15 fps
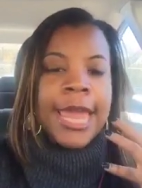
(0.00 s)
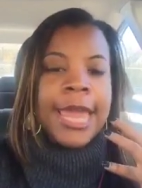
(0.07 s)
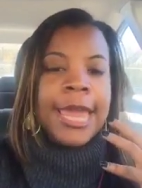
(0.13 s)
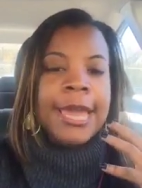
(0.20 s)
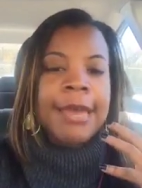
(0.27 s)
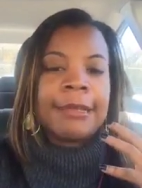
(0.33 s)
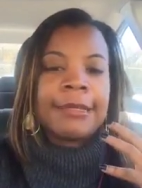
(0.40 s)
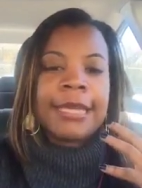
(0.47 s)

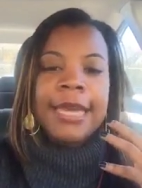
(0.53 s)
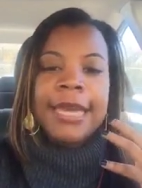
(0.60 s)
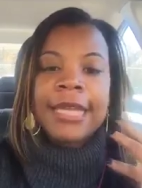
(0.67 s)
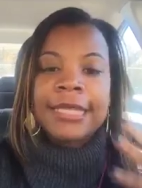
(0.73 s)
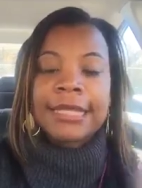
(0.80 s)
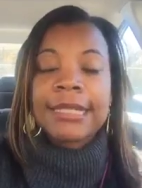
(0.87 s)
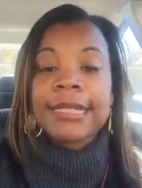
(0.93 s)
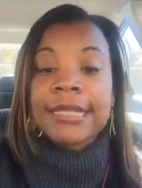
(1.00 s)
and
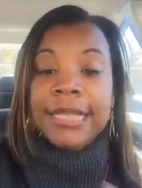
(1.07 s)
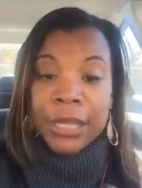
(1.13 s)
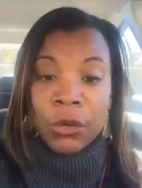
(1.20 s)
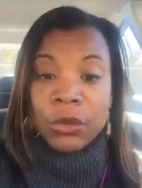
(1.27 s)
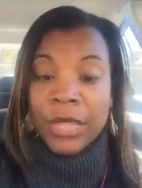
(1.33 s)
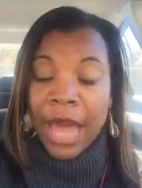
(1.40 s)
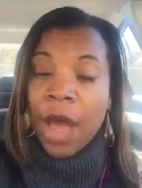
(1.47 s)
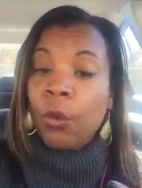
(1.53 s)
it's
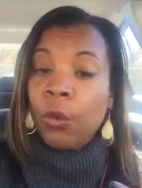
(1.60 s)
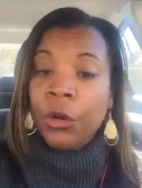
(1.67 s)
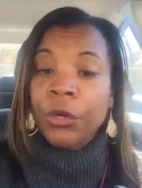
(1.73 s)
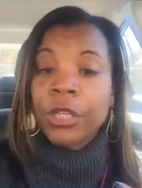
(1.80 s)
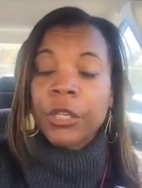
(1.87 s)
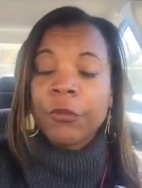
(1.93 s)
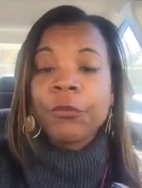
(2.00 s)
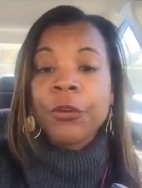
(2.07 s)
still not
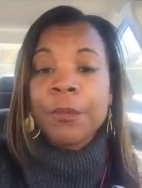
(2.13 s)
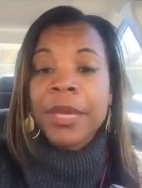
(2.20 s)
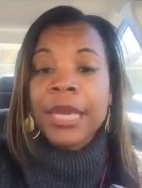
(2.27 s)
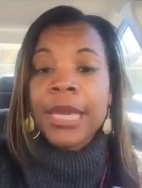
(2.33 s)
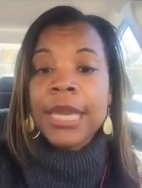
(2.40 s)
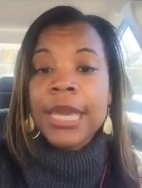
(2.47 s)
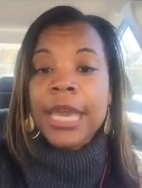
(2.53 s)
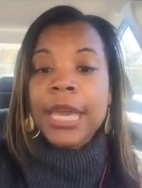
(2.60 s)
working for
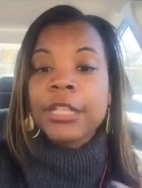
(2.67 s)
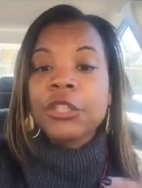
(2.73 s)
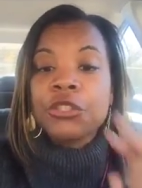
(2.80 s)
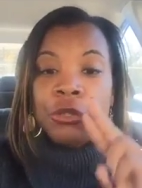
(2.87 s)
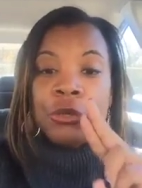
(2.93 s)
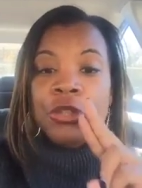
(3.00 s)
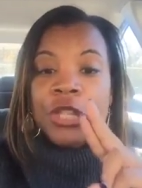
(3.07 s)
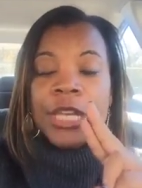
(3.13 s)
me,
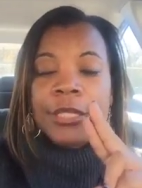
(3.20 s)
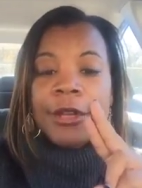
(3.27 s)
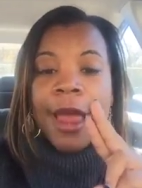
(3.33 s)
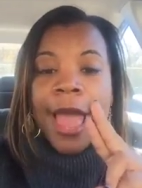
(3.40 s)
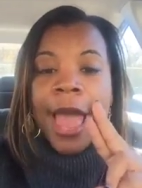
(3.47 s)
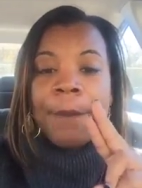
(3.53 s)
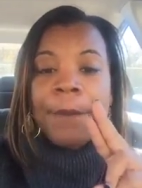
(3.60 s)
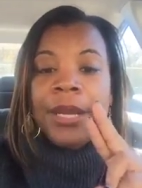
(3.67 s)
two things are
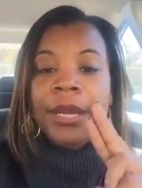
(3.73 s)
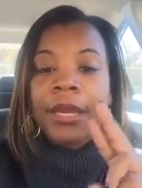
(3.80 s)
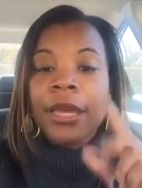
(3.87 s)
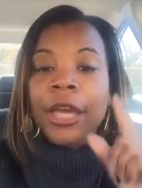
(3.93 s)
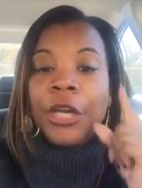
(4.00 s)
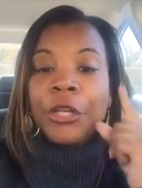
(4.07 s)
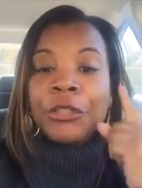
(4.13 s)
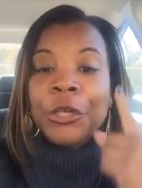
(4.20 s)
happening.
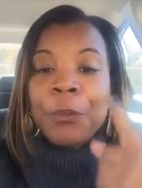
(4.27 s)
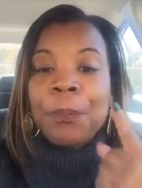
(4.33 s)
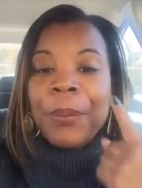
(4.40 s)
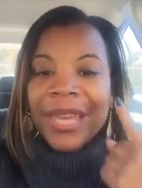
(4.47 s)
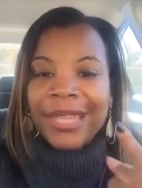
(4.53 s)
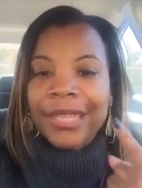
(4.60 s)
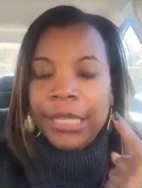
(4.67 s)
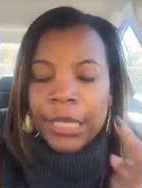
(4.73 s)
You're
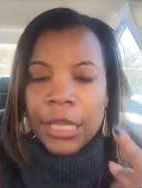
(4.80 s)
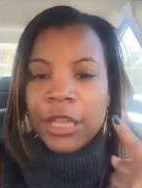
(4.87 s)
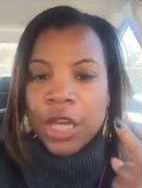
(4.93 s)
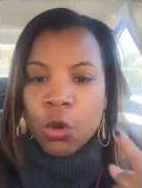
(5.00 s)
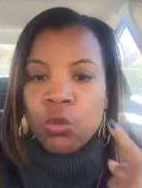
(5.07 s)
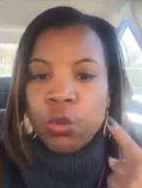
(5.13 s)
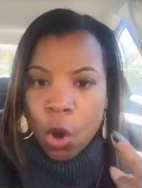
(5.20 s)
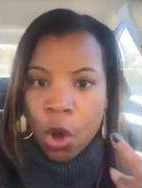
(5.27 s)
picking
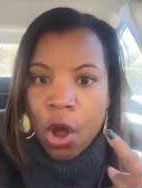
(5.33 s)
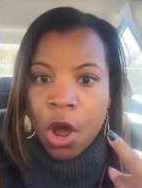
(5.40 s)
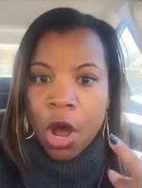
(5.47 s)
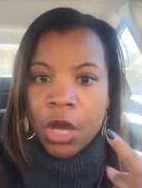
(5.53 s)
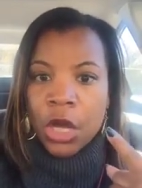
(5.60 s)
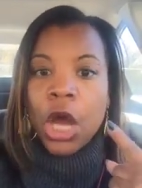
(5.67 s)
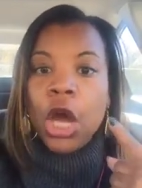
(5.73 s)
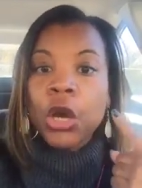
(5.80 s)
the
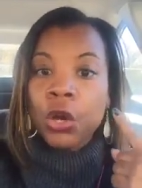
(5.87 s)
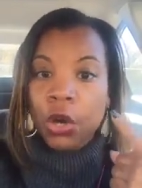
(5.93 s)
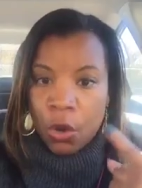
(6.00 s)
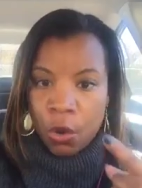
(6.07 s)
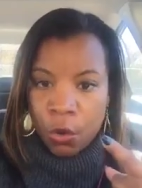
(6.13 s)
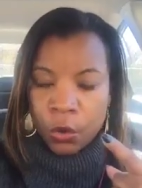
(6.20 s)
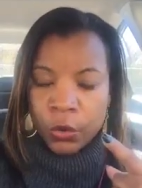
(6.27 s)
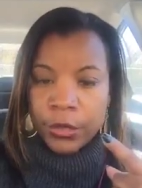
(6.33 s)
wrong
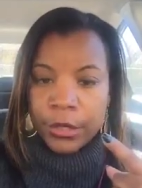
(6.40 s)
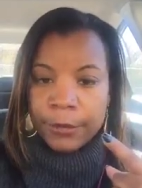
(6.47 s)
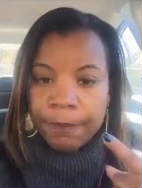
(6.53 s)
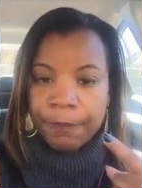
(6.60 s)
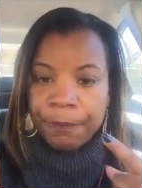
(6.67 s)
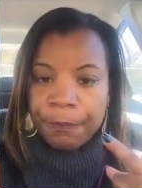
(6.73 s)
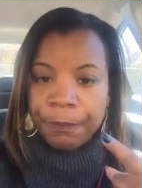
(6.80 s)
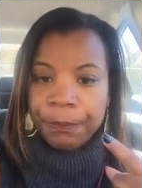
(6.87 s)
goals,
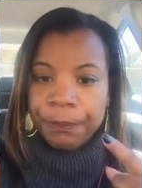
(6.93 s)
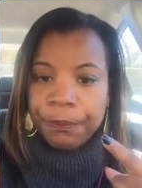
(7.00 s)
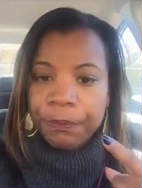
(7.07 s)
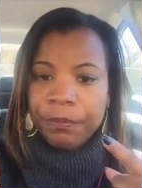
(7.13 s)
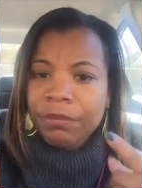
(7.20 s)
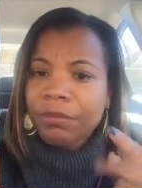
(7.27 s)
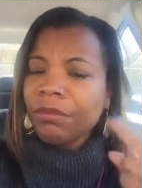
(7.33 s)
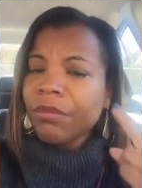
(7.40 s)

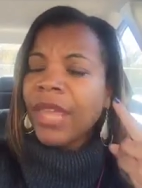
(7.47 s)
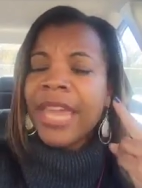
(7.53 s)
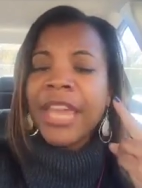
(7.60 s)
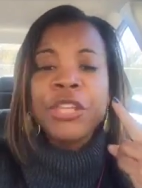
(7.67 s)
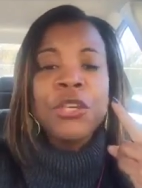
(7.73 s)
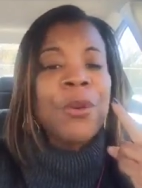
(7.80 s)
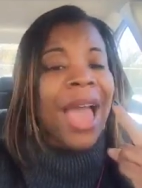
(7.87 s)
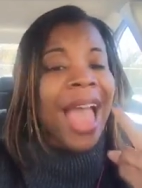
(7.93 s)

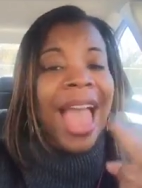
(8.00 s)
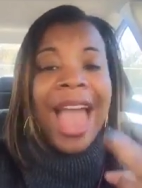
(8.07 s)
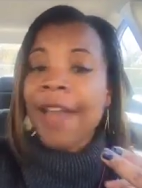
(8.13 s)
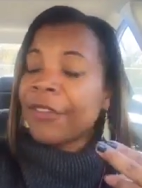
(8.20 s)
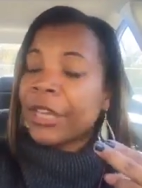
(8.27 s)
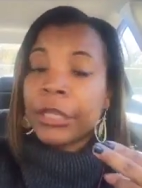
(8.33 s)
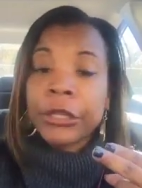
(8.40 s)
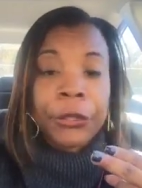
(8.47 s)
and you
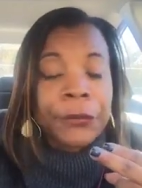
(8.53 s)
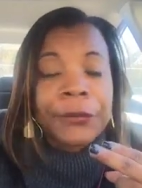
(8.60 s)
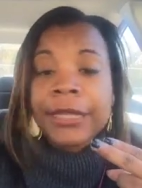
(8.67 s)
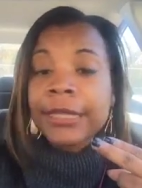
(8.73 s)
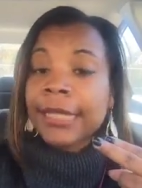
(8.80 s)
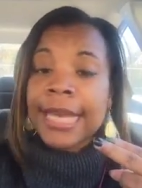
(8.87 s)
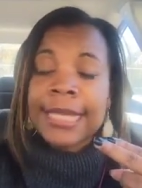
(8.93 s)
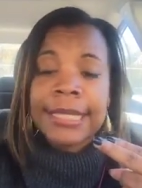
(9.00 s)
haven't learned
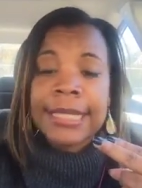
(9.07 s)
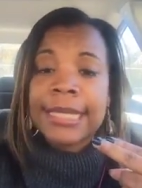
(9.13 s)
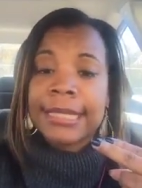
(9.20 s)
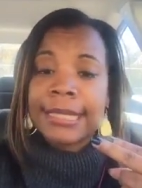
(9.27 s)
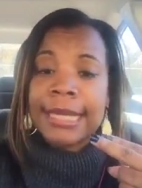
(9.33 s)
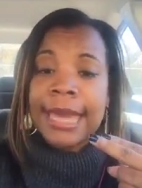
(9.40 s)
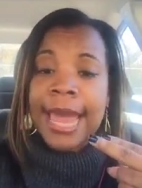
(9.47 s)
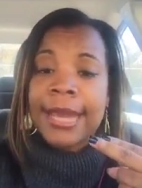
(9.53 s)
the
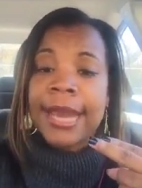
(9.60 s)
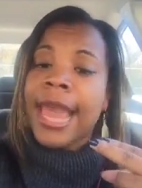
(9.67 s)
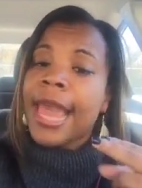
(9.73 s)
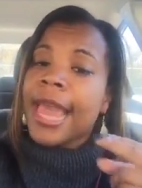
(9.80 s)
lessons yet.